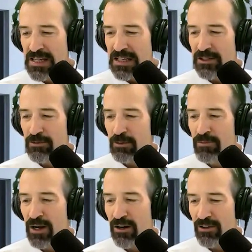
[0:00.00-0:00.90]
He's been
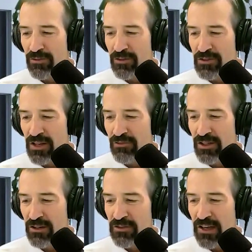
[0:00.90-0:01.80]
married for seven
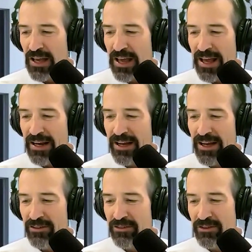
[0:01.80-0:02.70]
years and
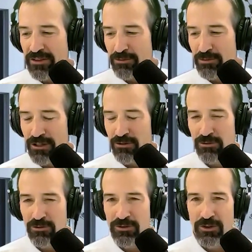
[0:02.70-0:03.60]
has a three year
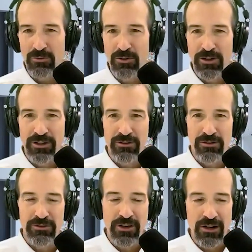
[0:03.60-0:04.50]
old and a one year
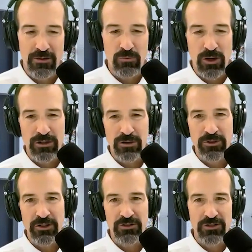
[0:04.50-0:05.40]
old. Deren, welcome to
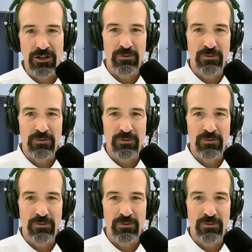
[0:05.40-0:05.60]
the show.